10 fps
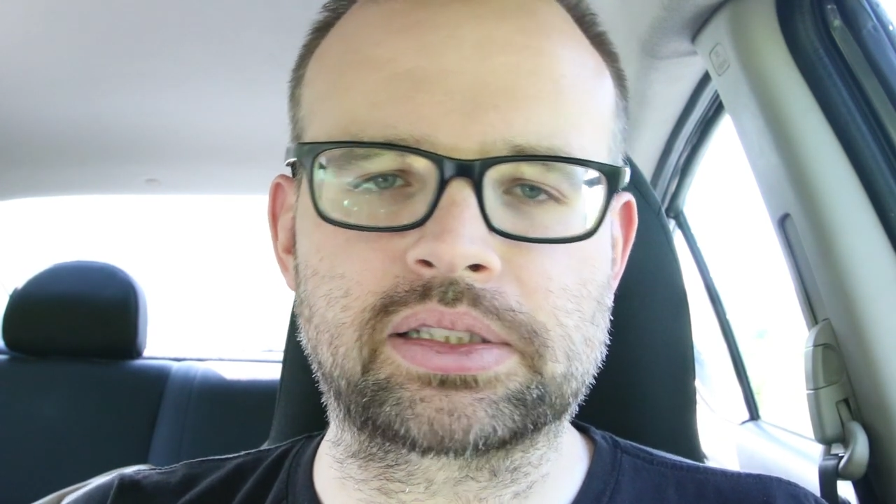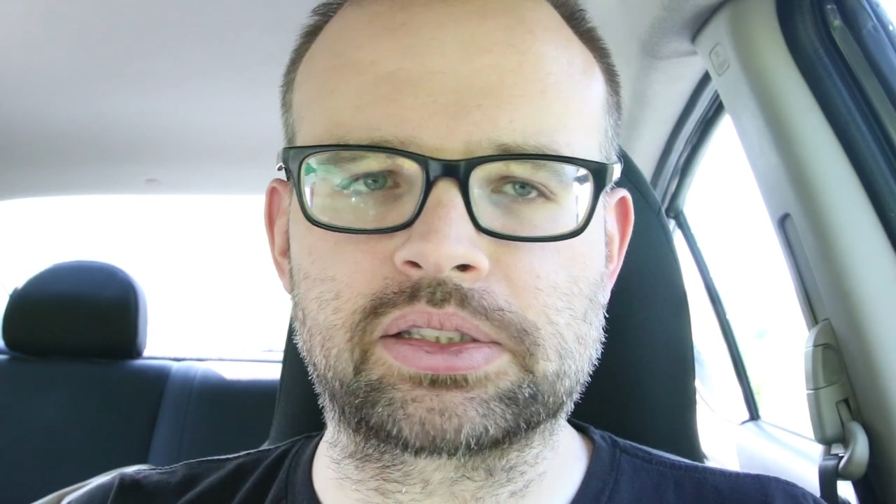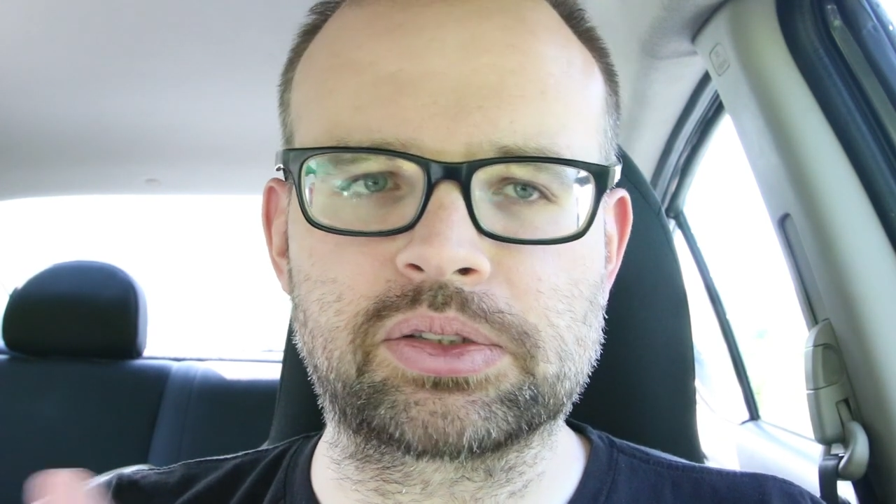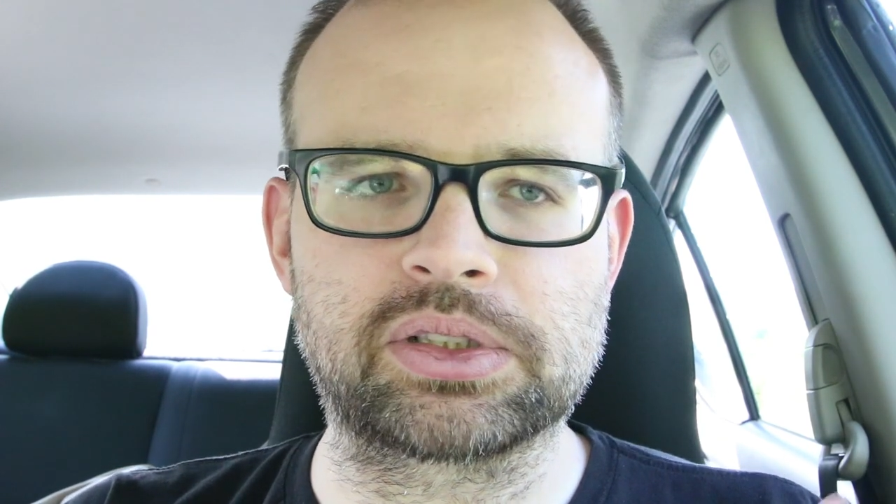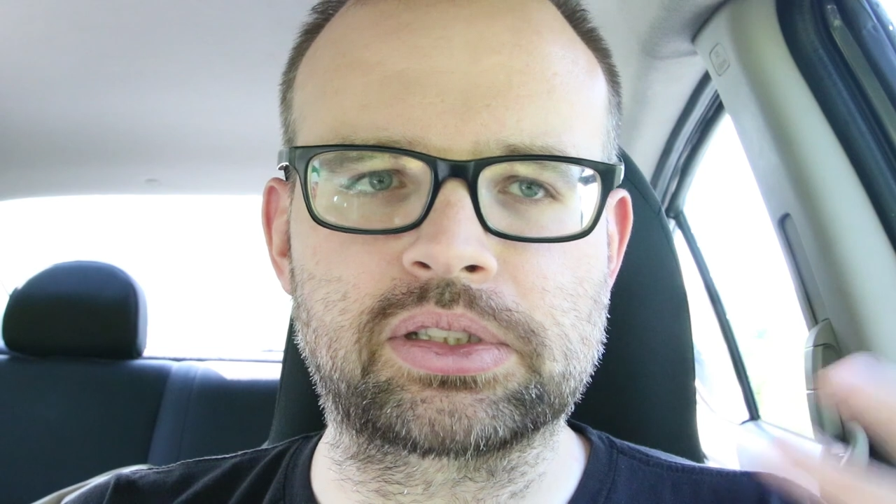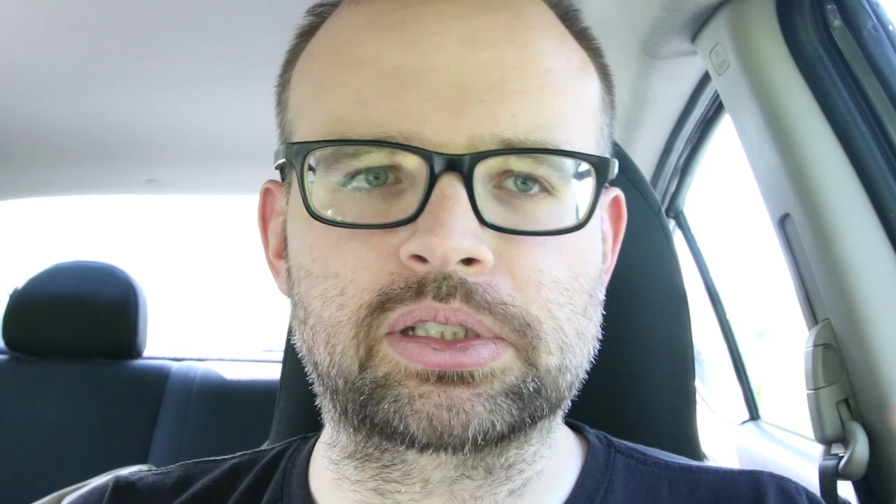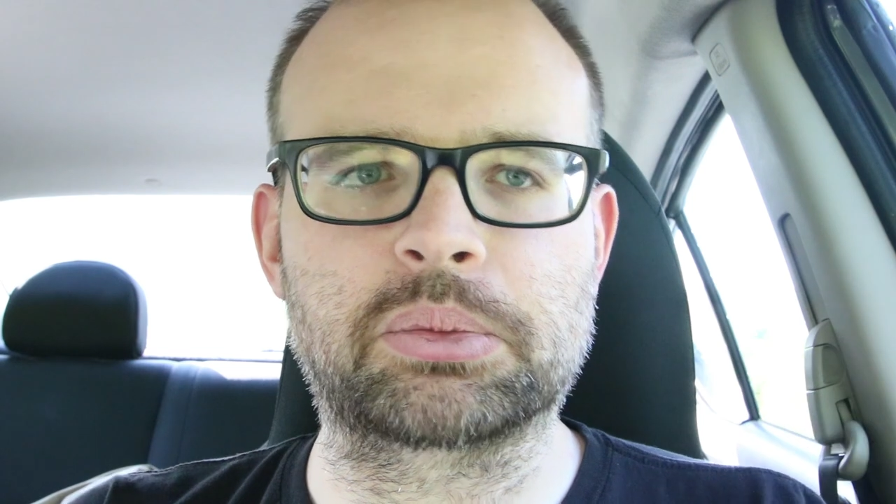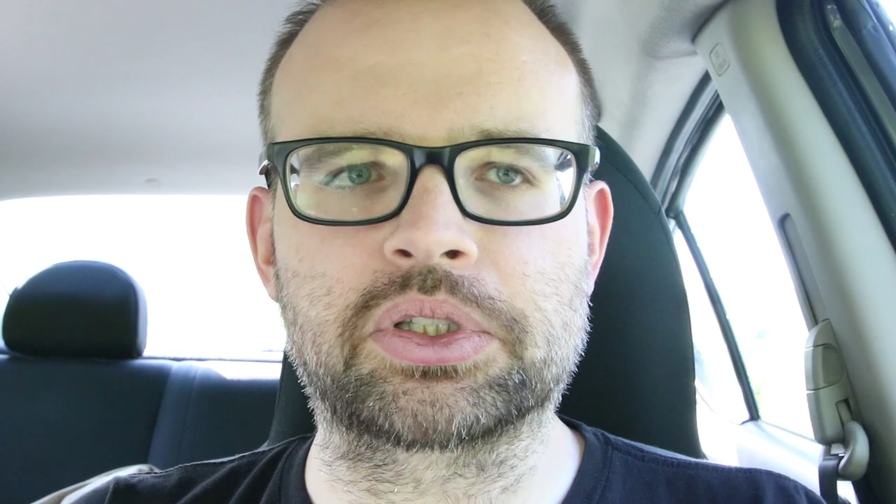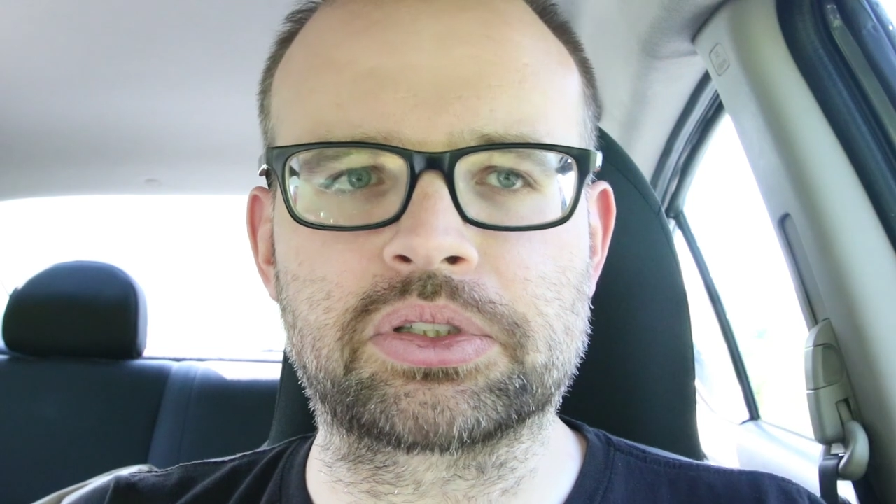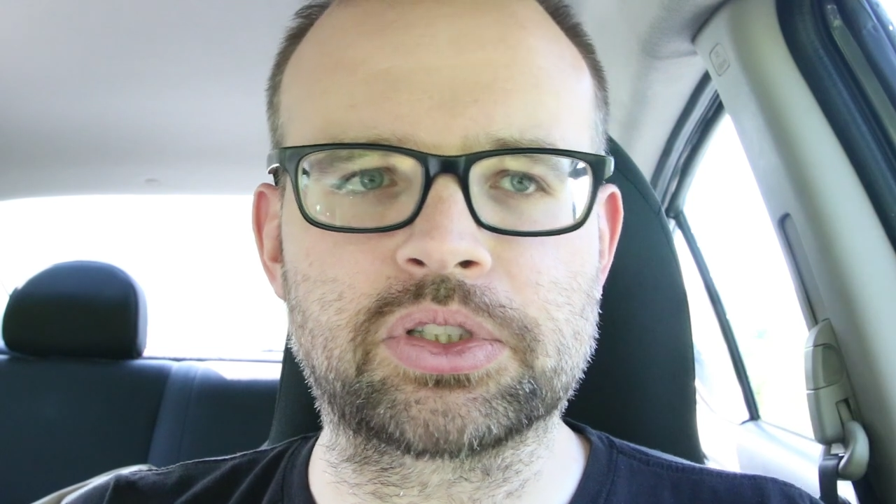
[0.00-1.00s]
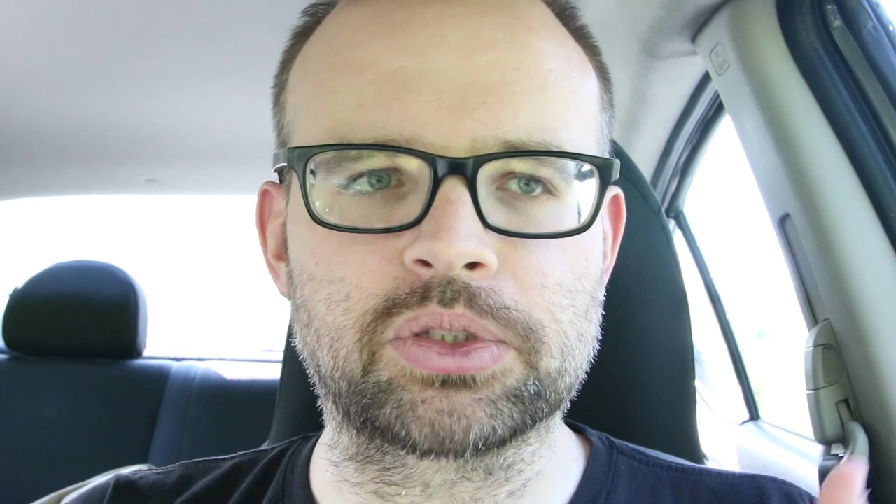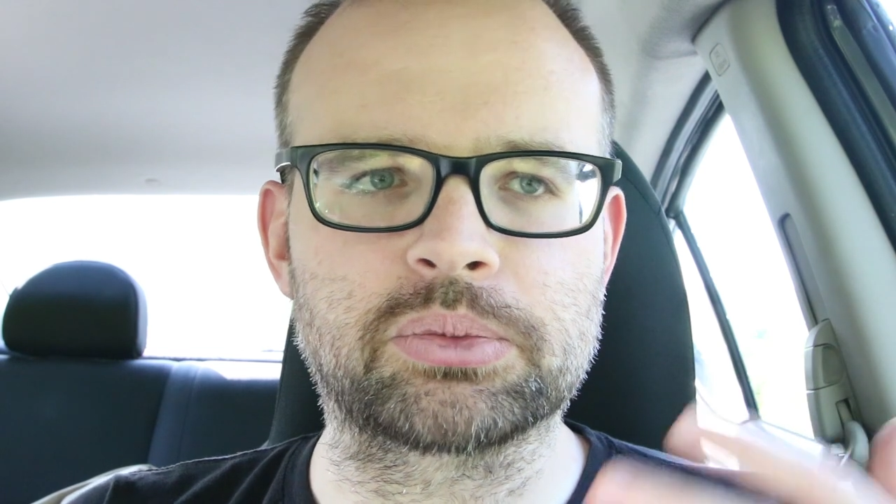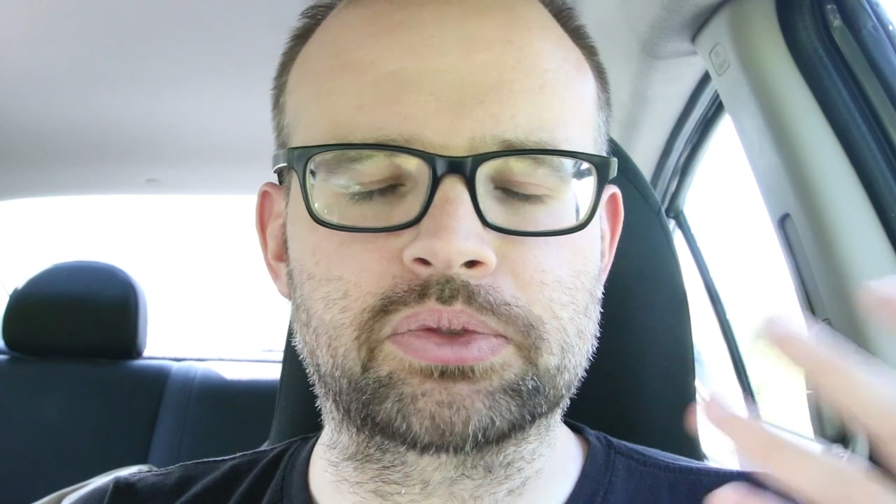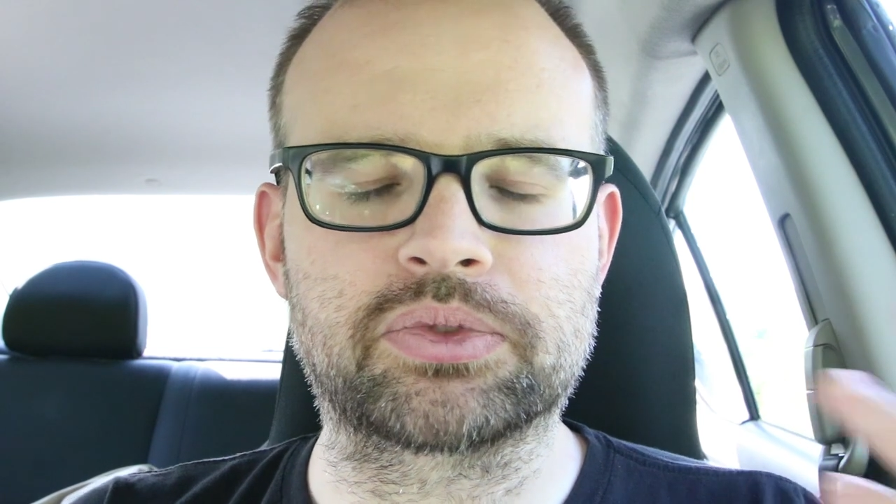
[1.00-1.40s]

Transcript: it's similar in terms